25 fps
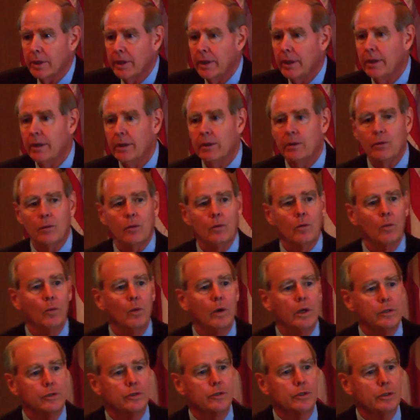care
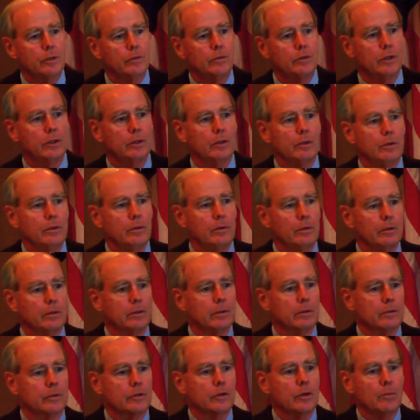what you do
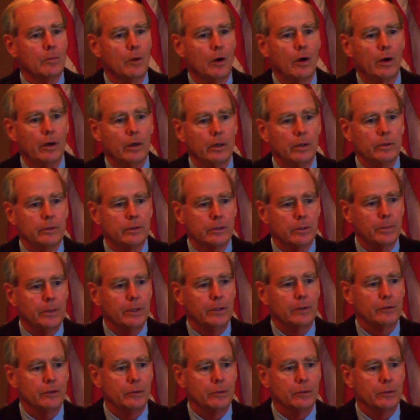tomorrow to build